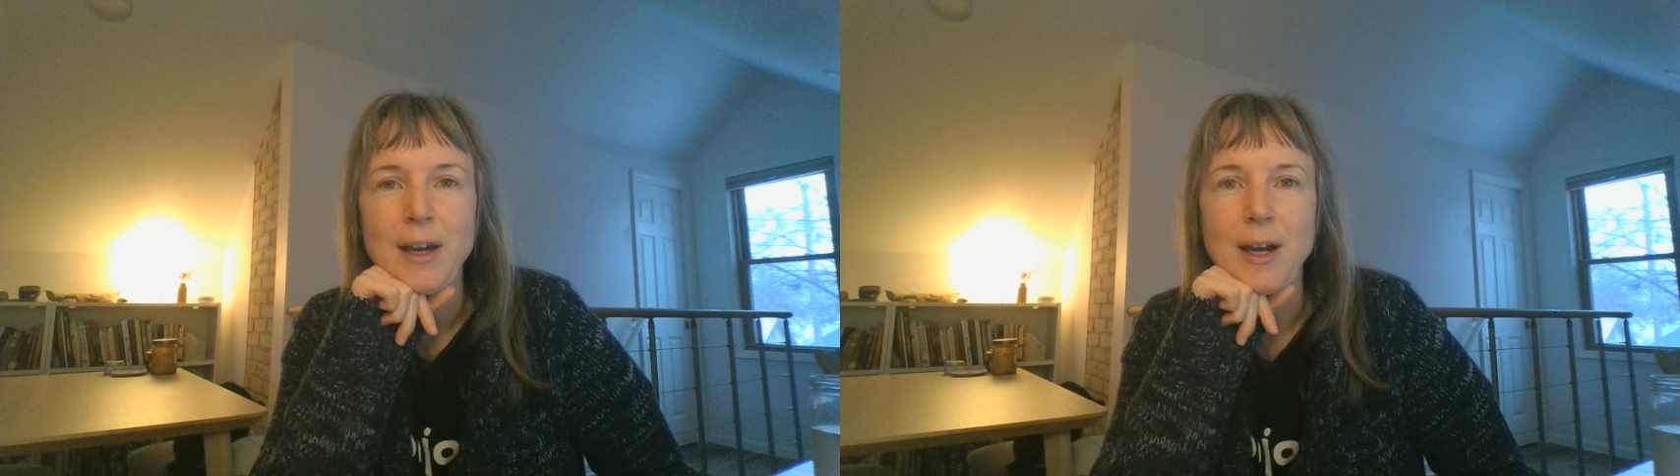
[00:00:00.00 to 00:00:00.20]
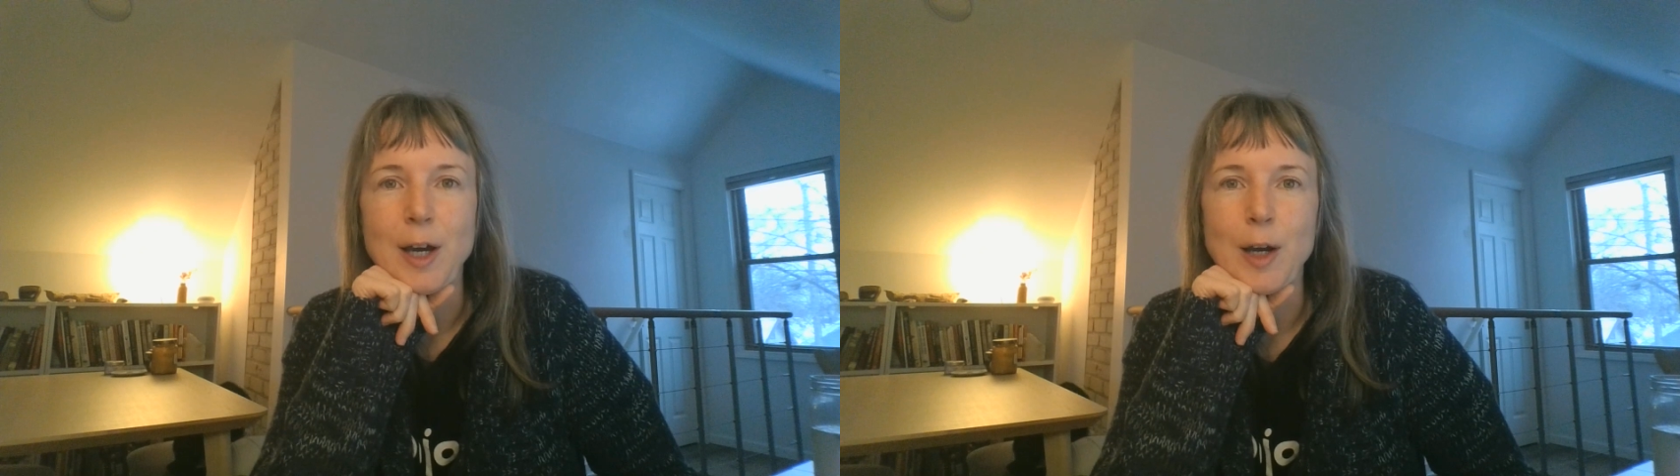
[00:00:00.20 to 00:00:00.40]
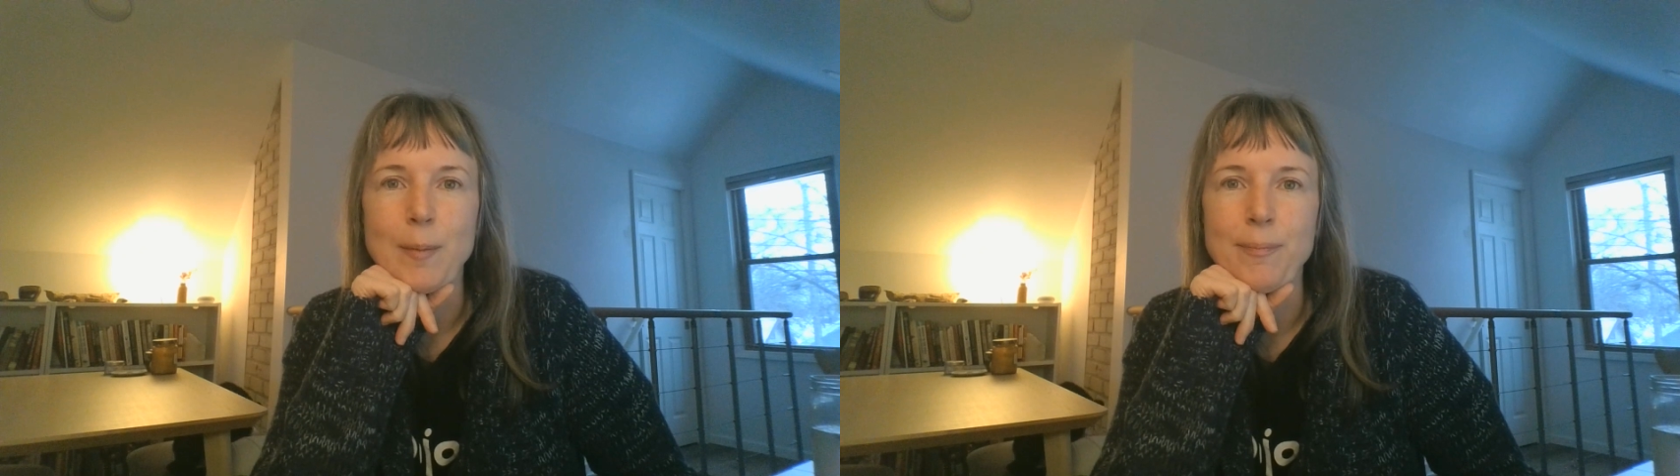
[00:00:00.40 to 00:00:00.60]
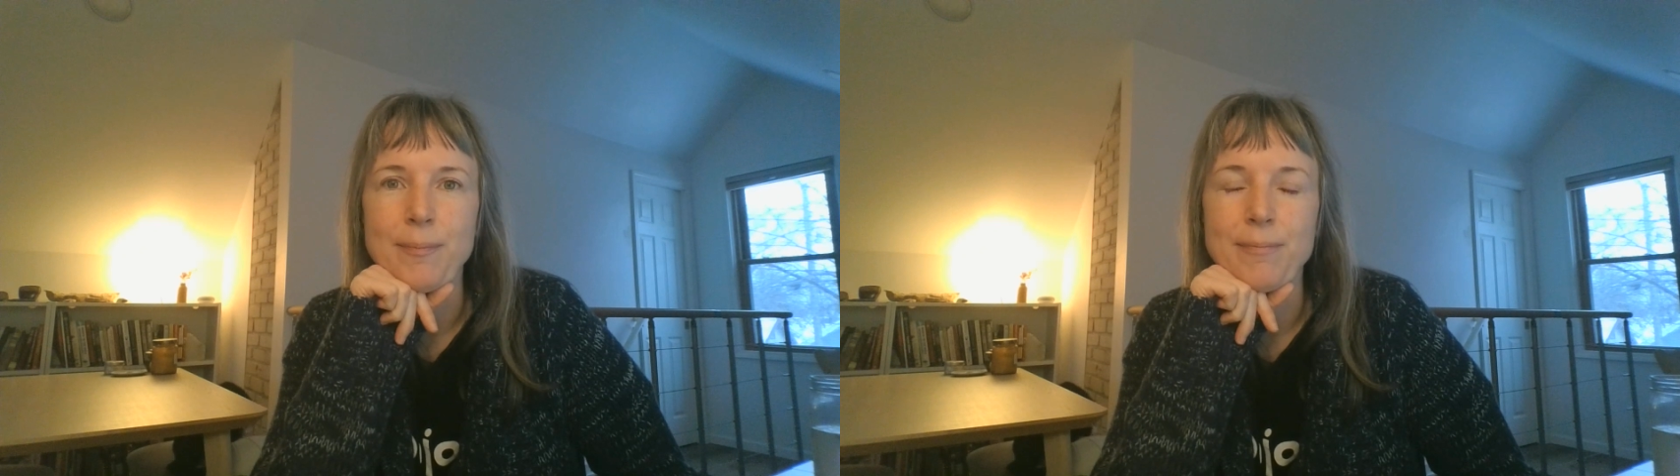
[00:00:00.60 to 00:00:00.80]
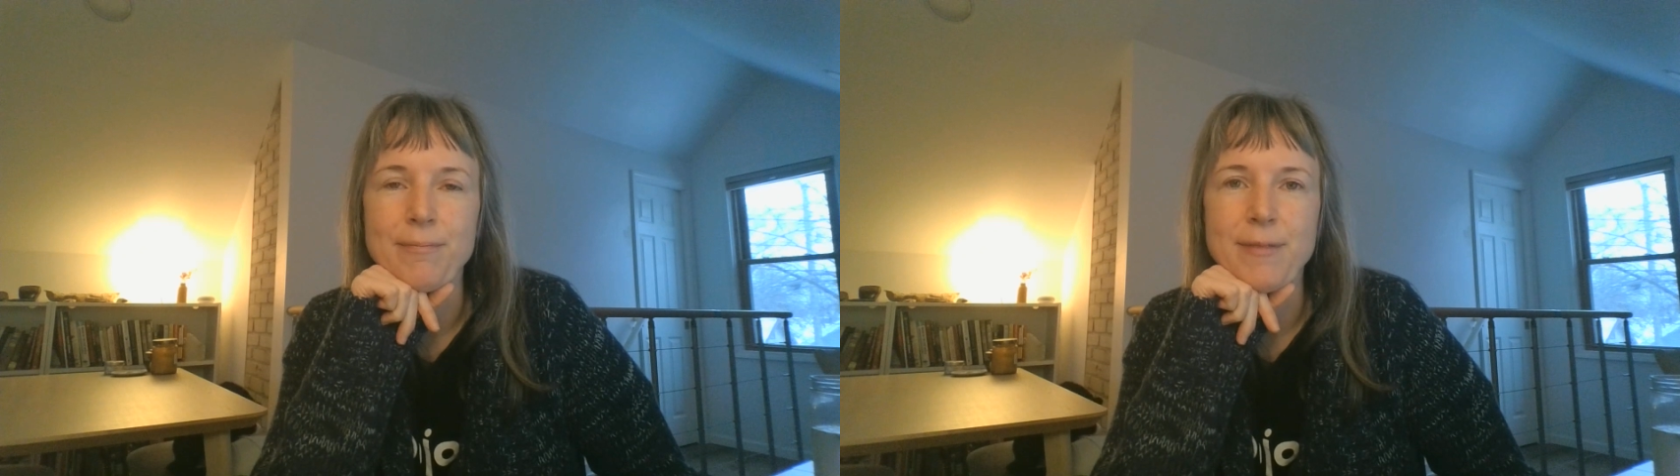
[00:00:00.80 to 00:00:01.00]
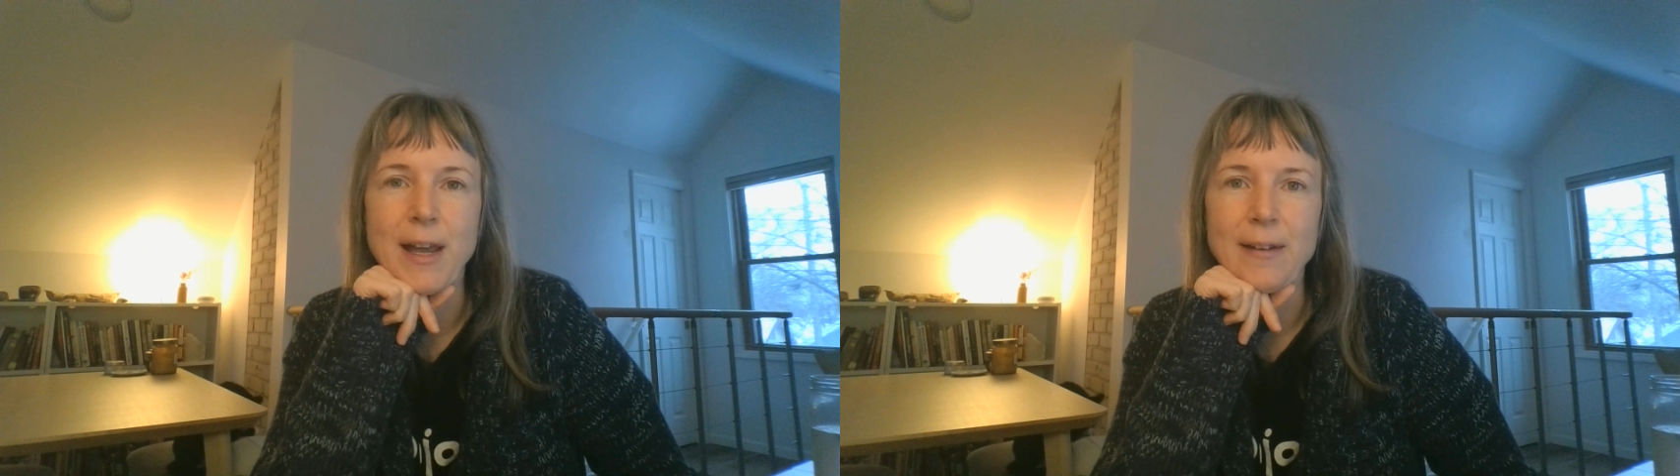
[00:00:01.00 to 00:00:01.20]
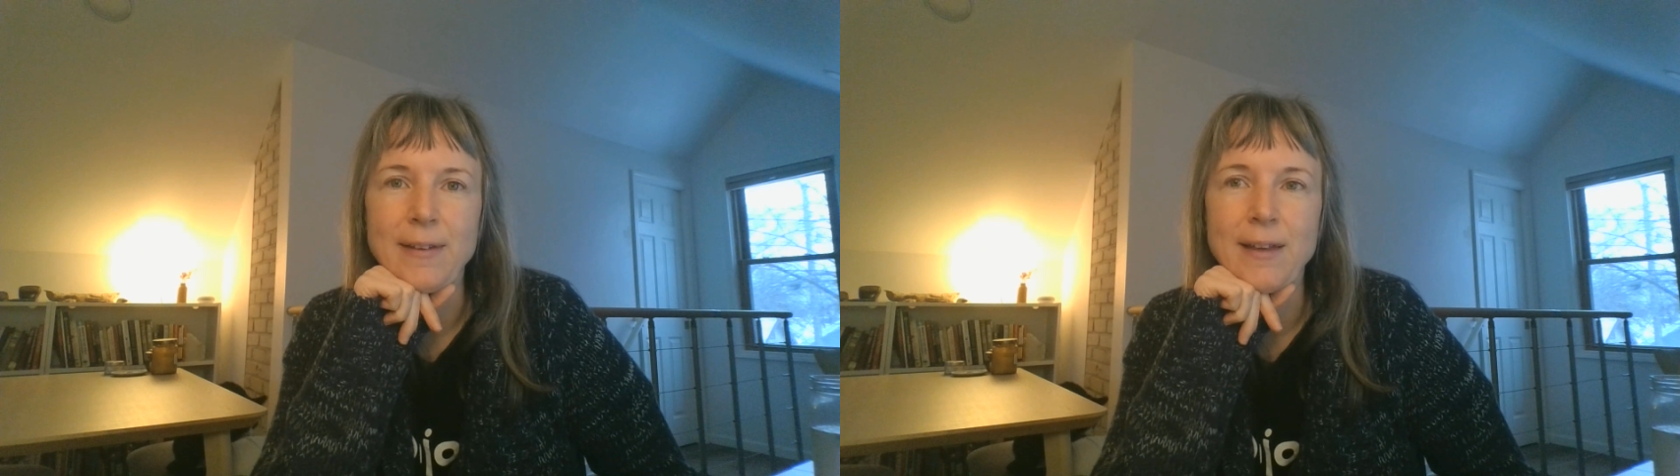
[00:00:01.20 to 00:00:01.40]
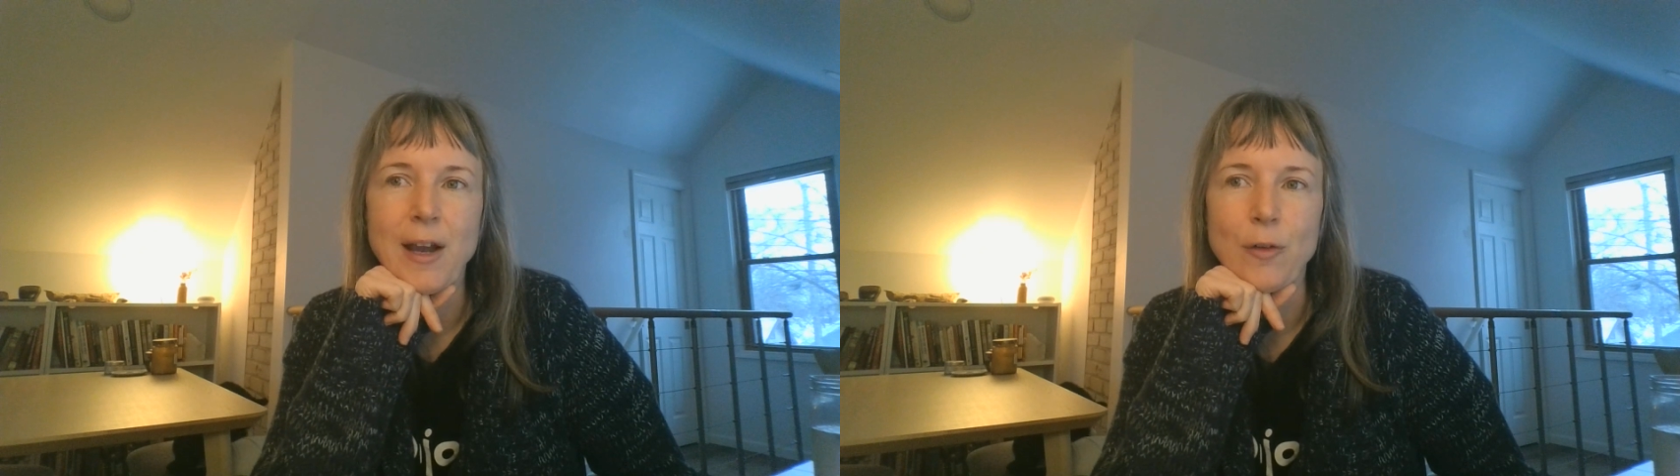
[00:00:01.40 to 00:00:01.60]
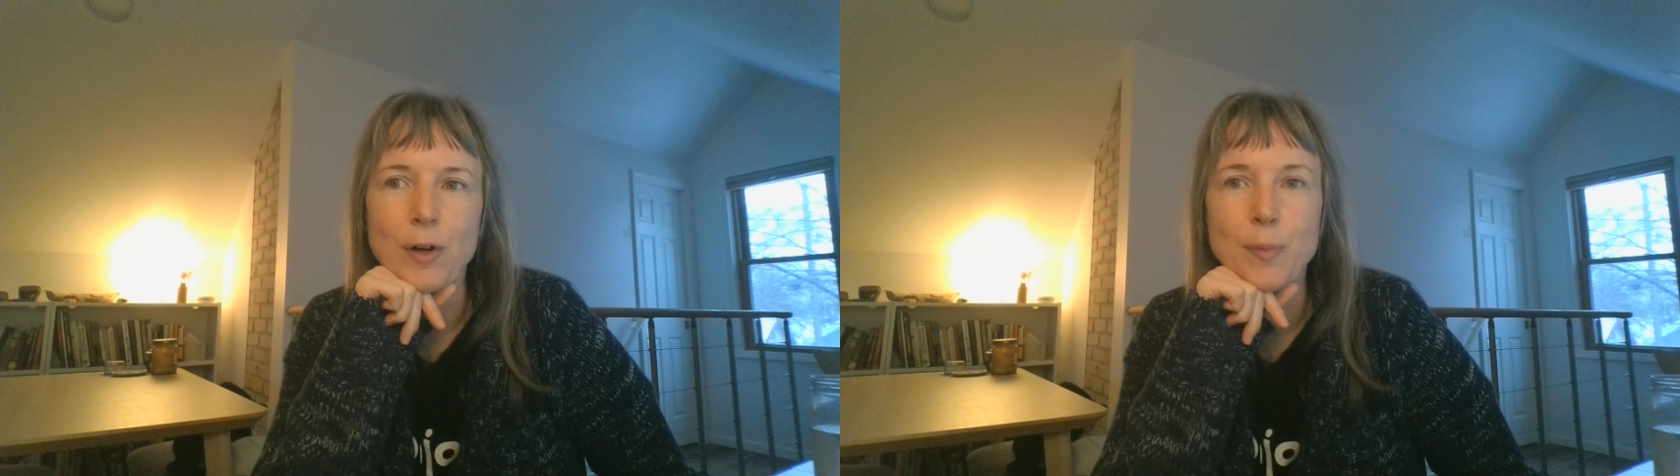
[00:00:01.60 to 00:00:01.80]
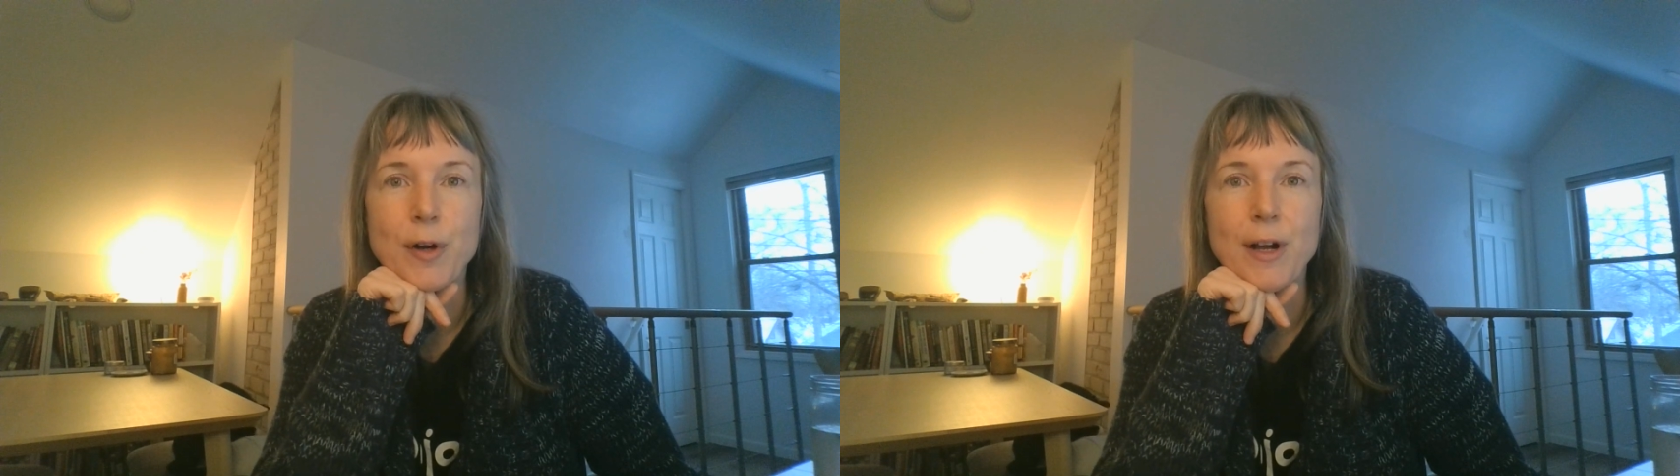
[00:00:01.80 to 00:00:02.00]
that's
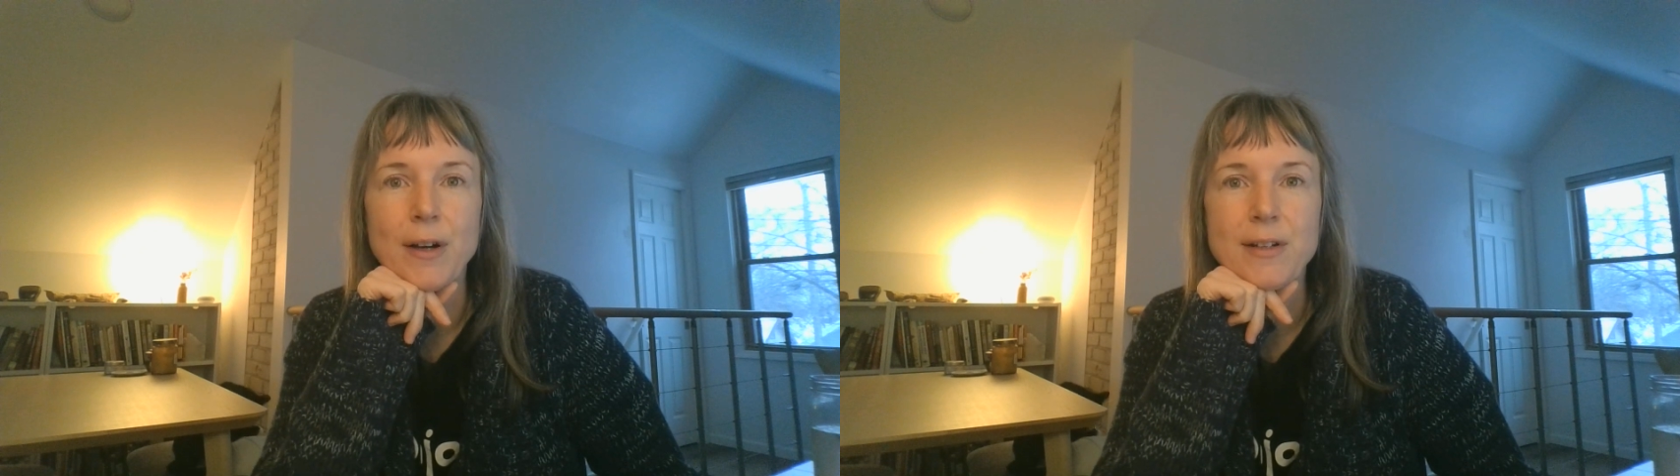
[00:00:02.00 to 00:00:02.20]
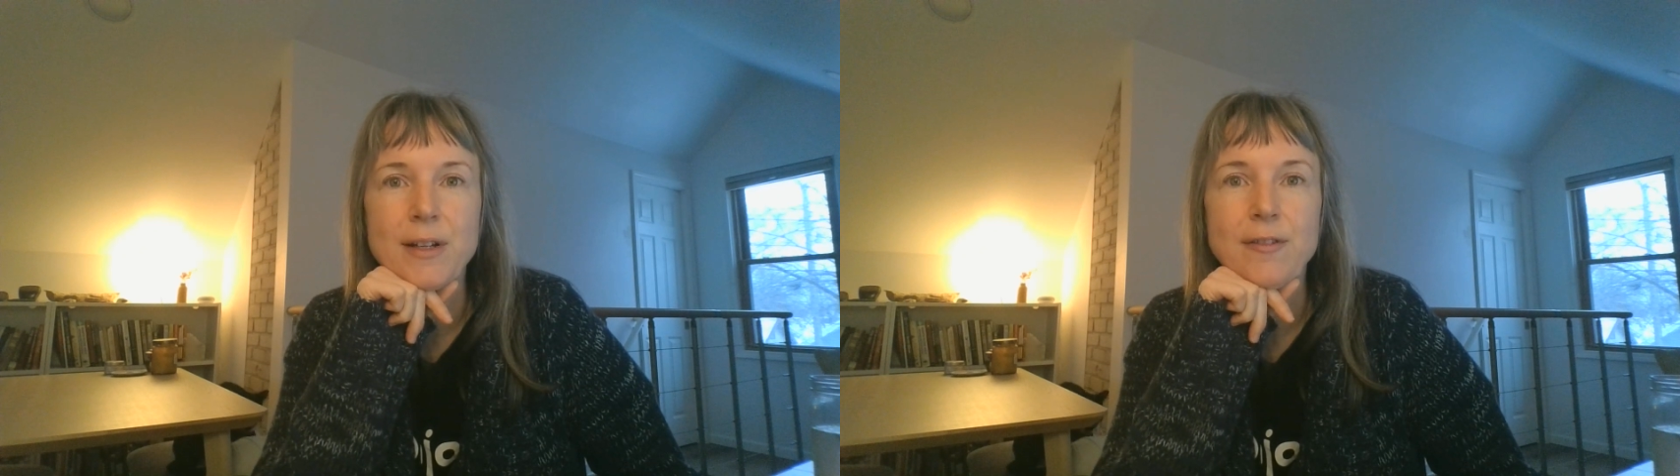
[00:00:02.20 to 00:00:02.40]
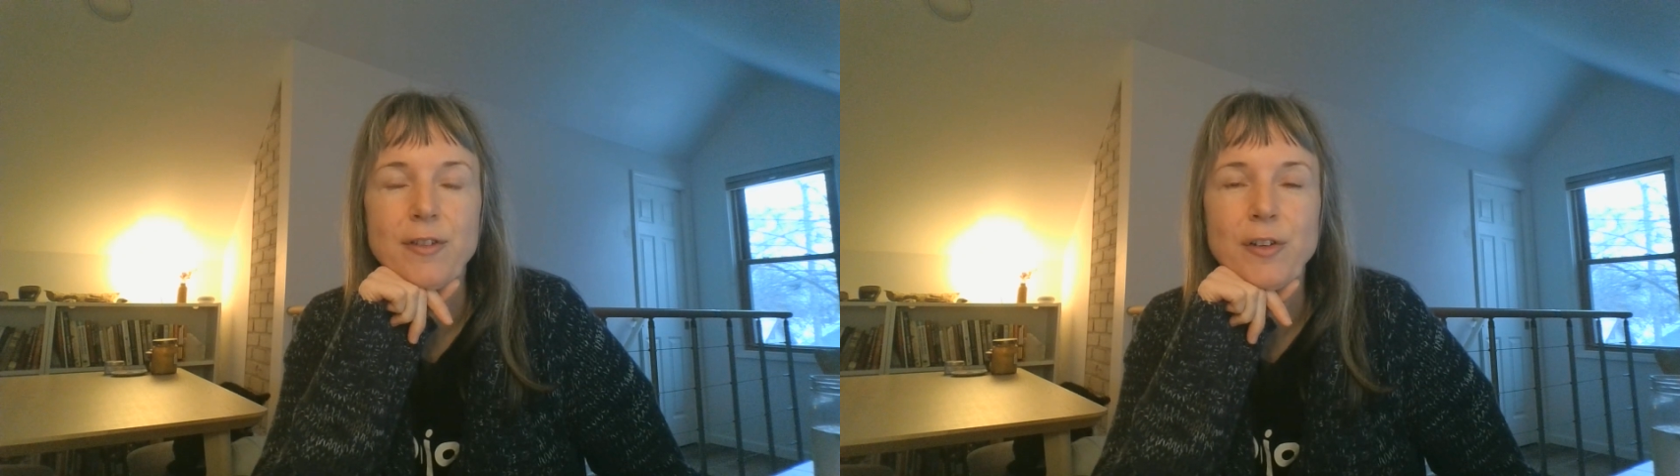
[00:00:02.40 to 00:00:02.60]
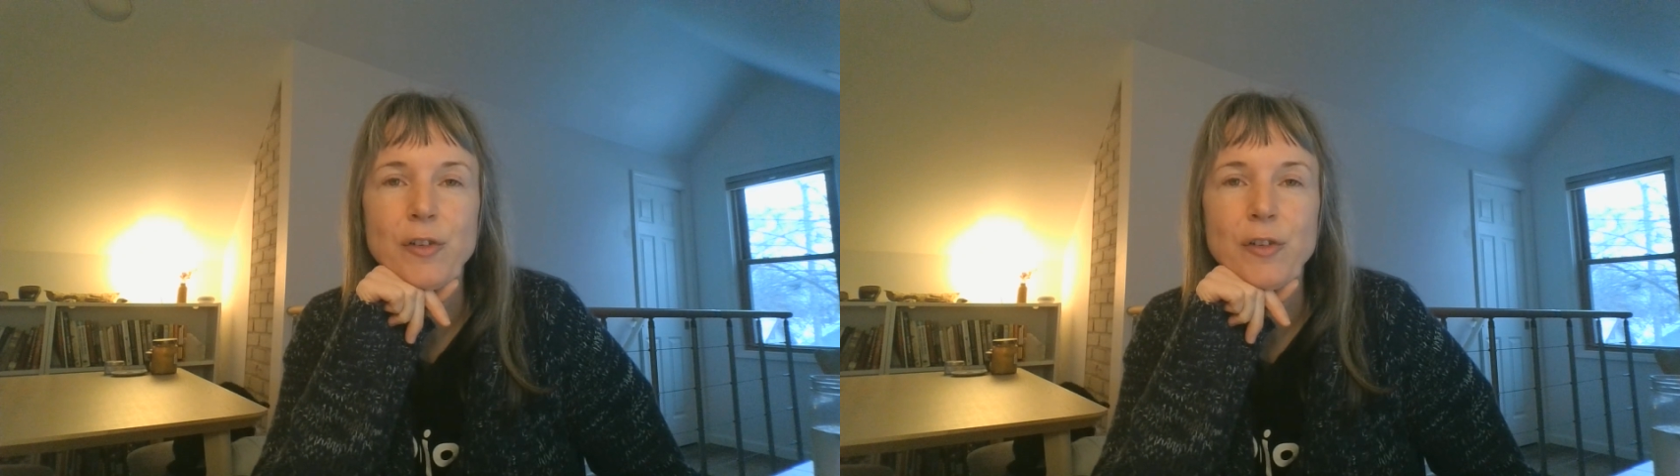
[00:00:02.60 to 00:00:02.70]
counterproductive.